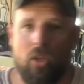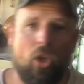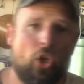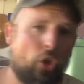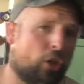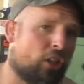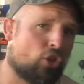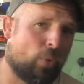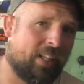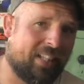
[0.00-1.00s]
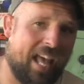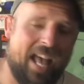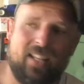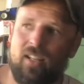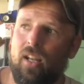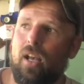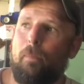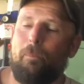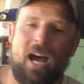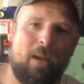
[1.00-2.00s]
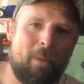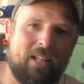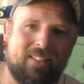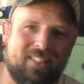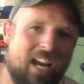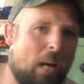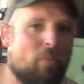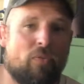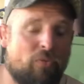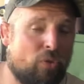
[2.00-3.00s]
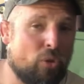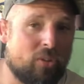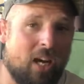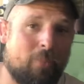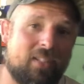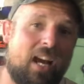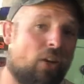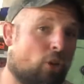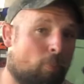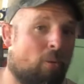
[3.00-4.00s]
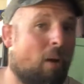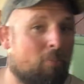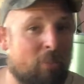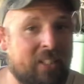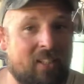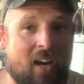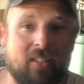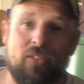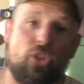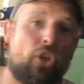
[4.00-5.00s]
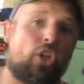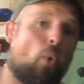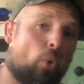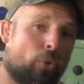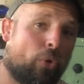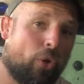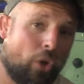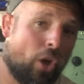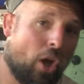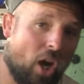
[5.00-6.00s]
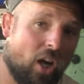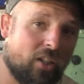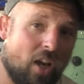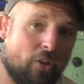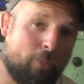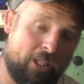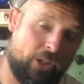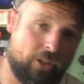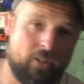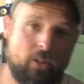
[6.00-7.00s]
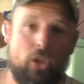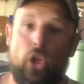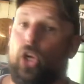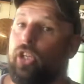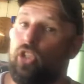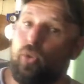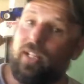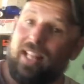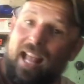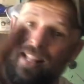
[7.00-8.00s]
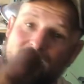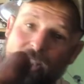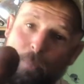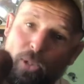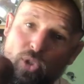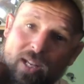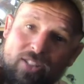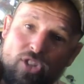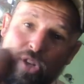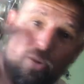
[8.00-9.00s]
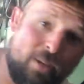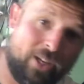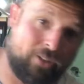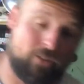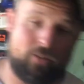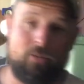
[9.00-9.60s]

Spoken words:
You're going to drink that. By about the time the food comes out, you're probably done. You're going to order another beer. You're going to drink that. It's going to put you at 2 beers.